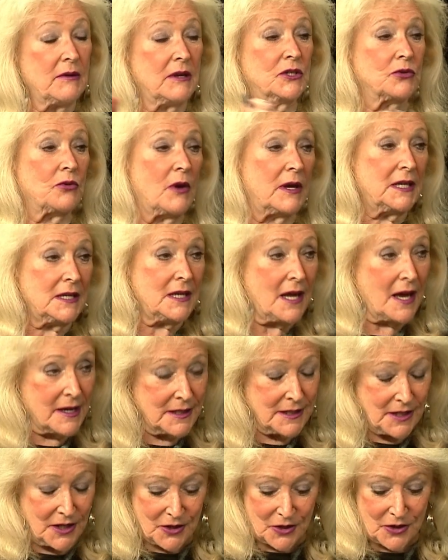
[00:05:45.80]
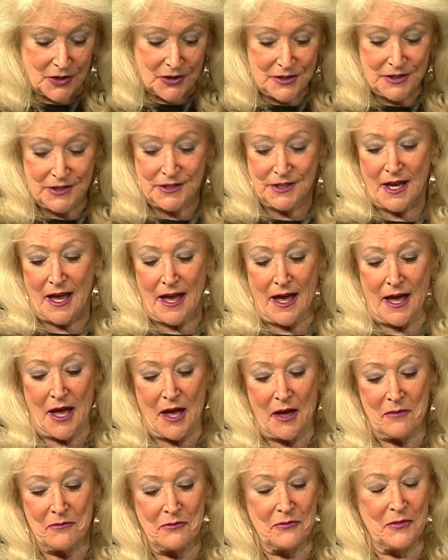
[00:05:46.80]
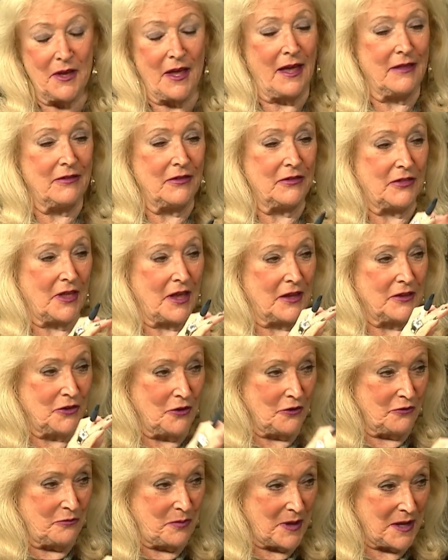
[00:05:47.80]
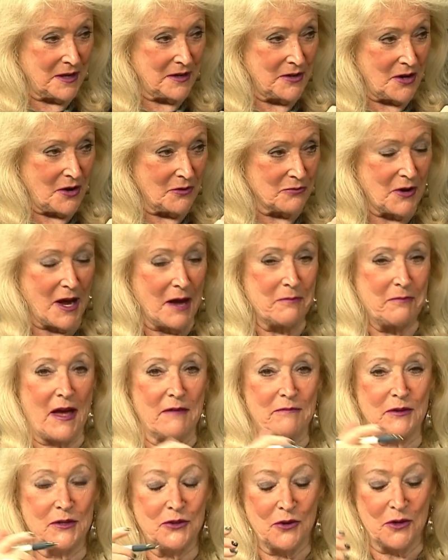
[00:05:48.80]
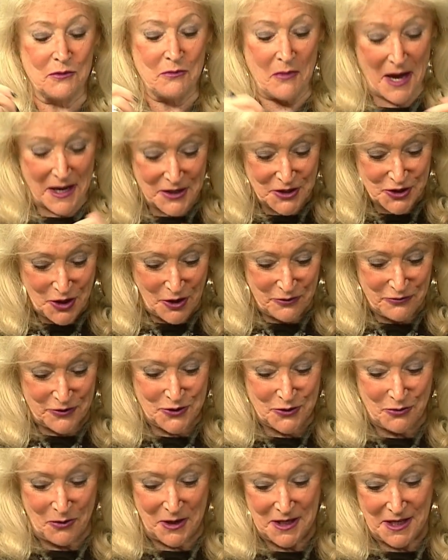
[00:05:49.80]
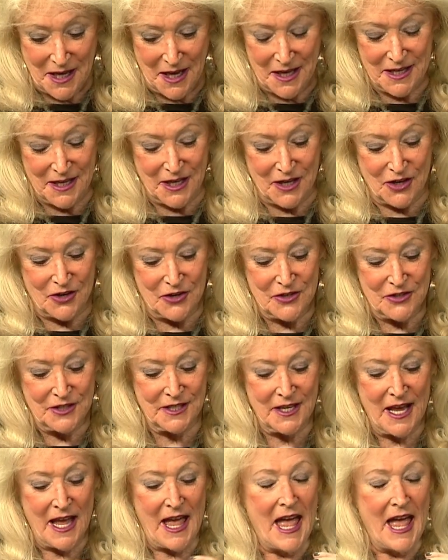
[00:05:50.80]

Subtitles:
29 years that you've been a rep. I've been doing my show for 28 years.